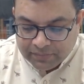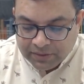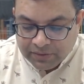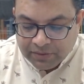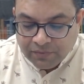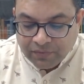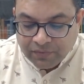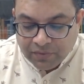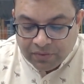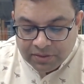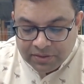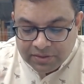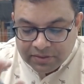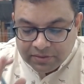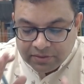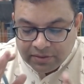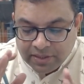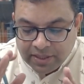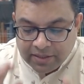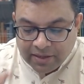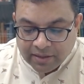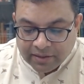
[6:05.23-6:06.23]
The words
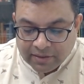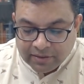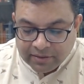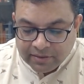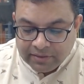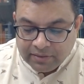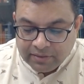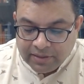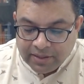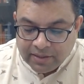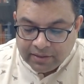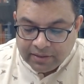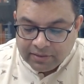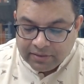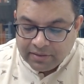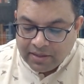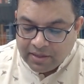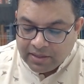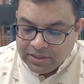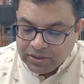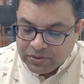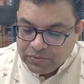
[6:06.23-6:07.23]
that they
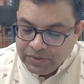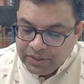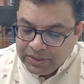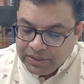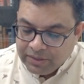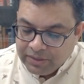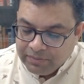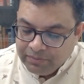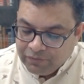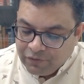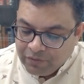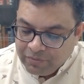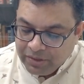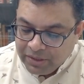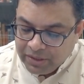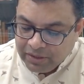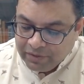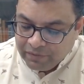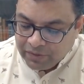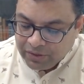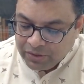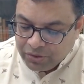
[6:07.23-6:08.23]
utter are sweet,
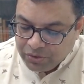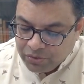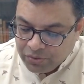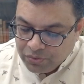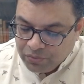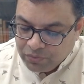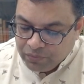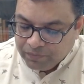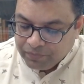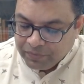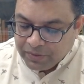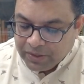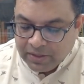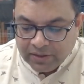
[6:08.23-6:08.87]
informative and true.